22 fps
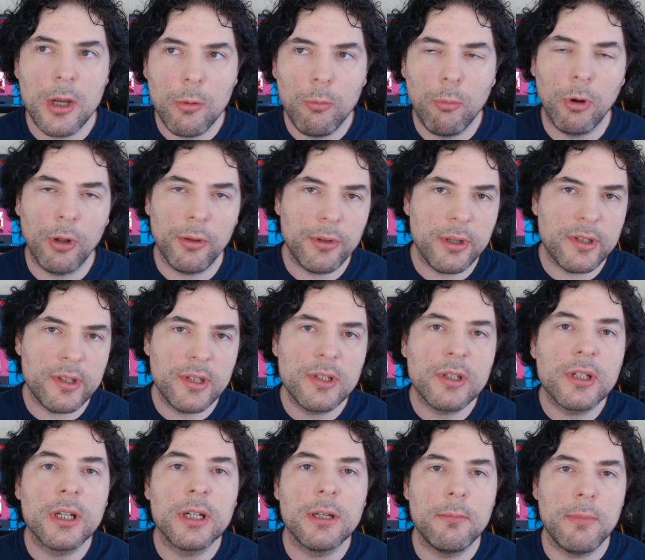what this is
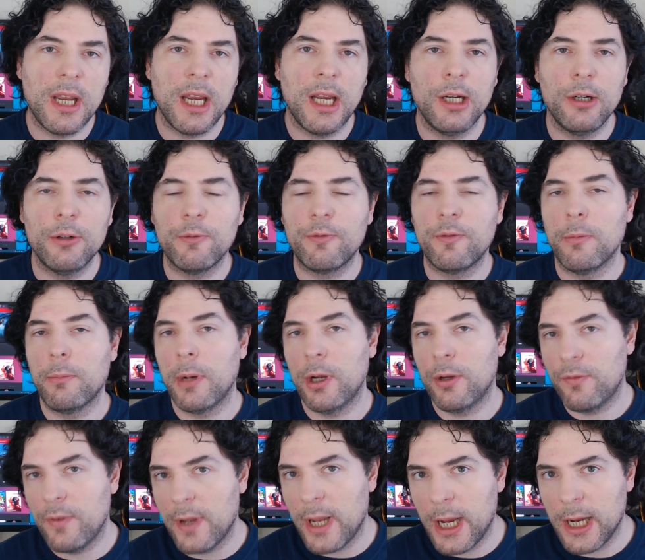going to mean for
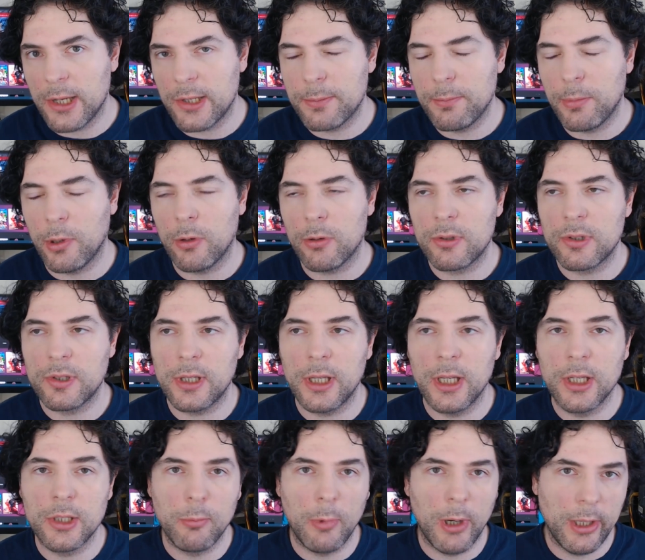both Xbox
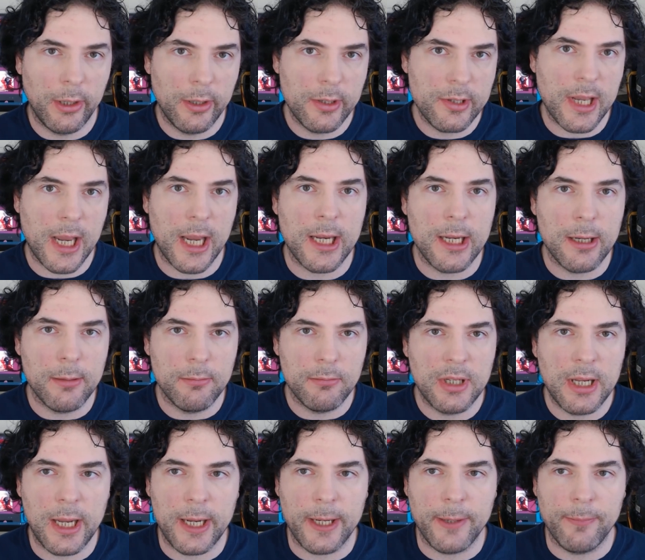as well as
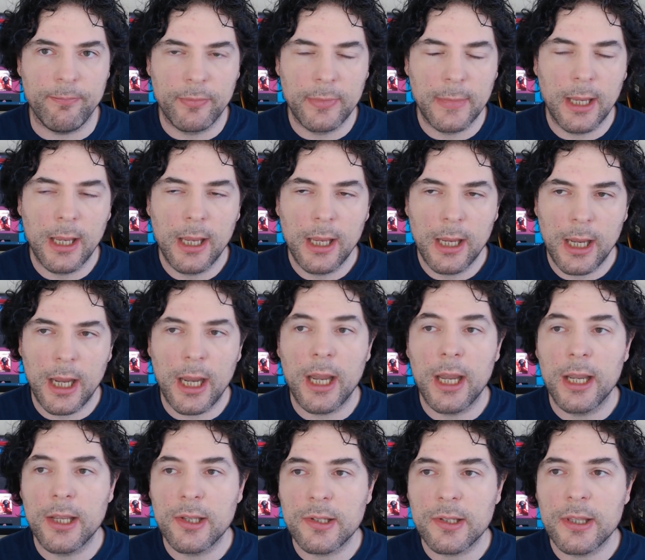AMD,
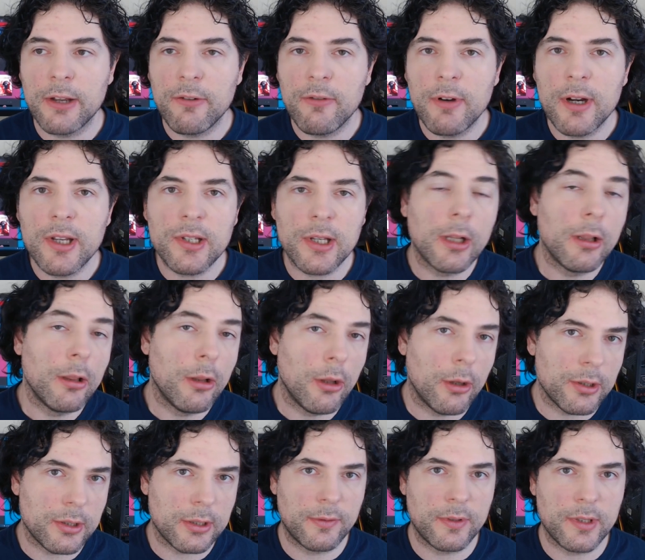as there is a
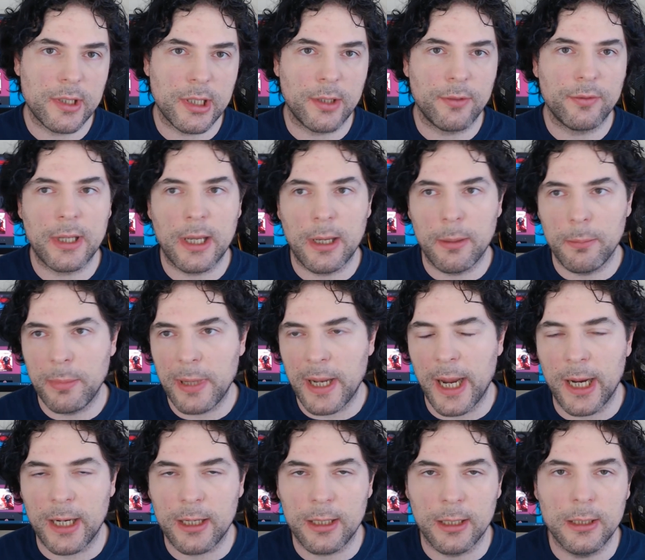lot of stuff to
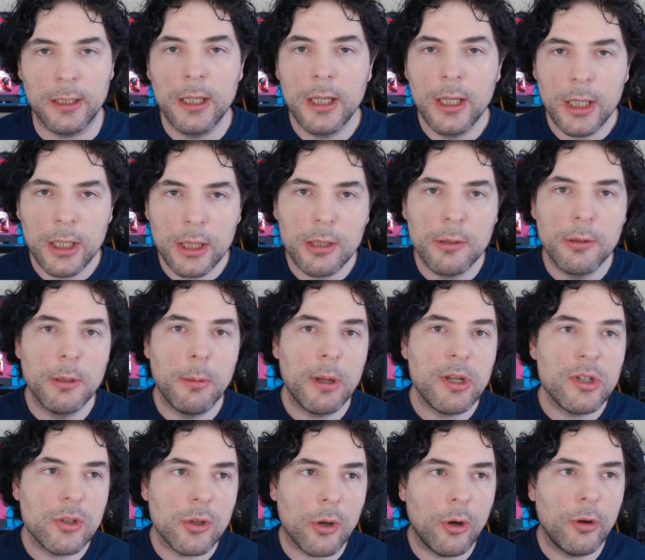unpack, and the
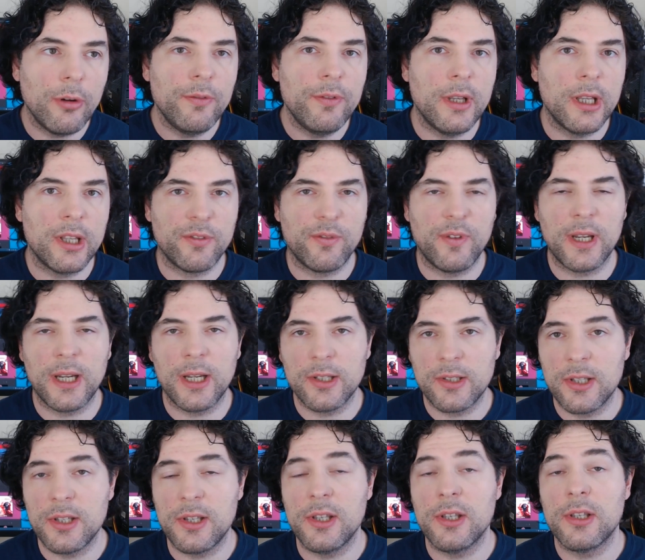most obvious thing is
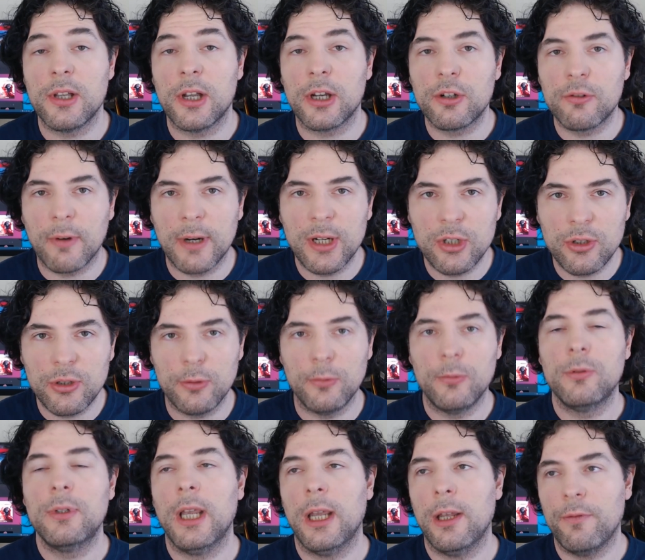this is a great
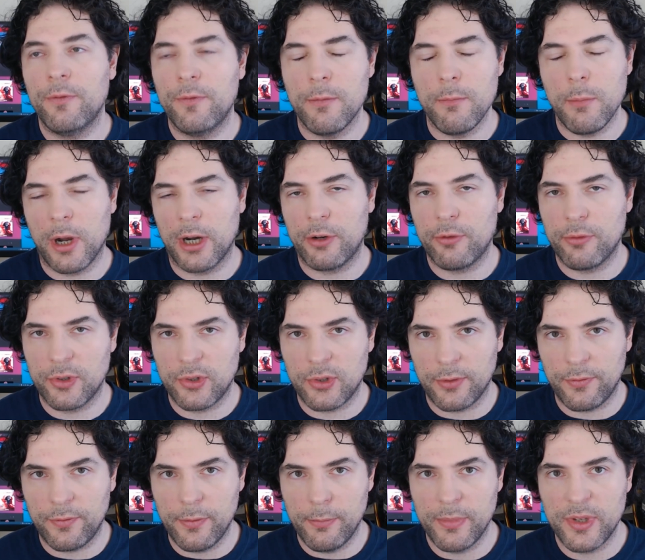toolkit from
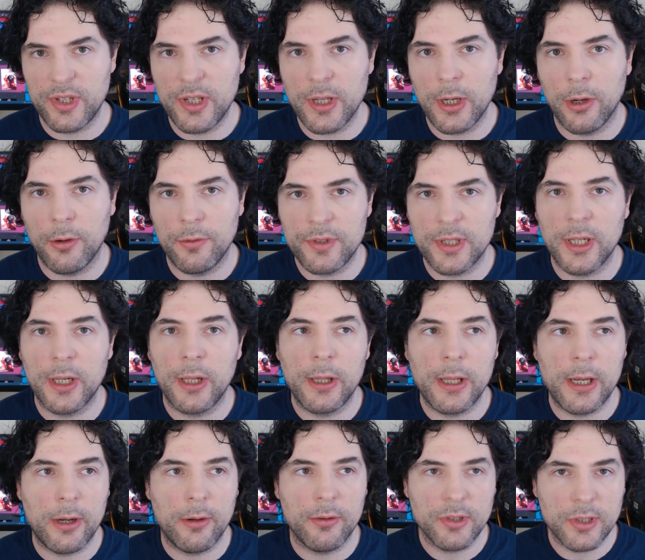Microsoft themselves that
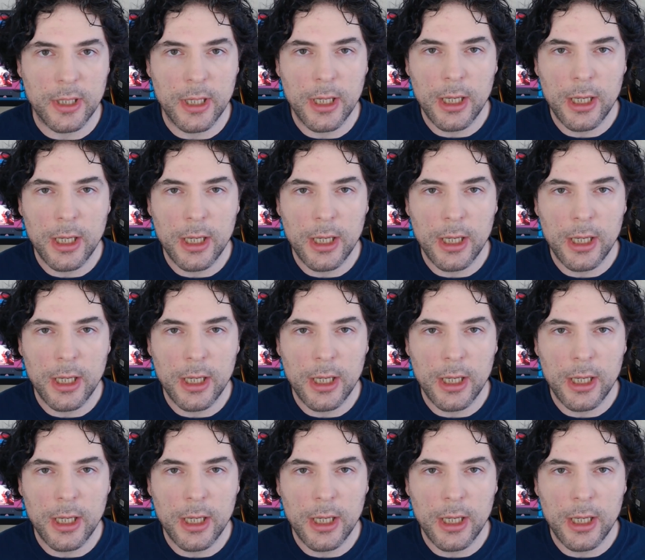allows,